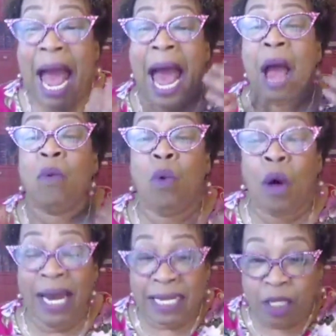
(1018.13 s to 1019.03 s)
I
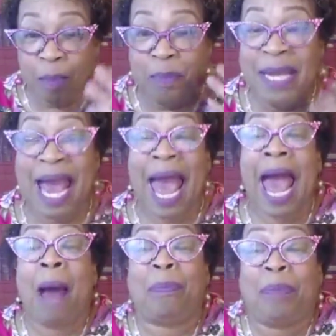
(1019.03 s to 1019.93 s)
want it to be
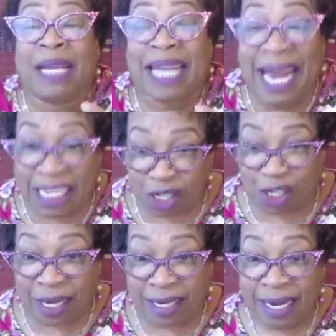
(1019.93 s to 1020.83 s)

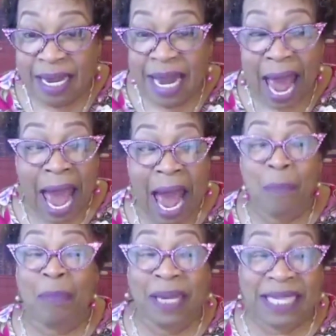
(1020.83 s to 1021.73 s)
application.
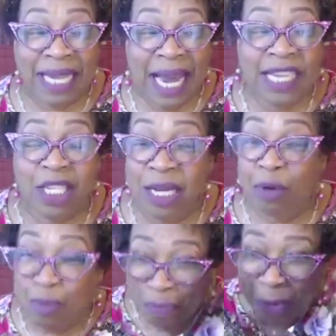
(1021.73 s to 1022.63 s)

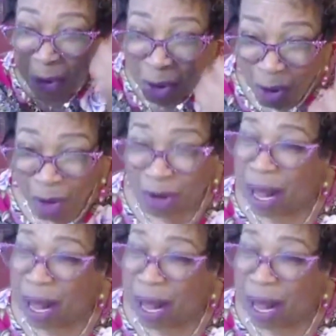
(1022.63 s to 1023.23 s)
Application, pull.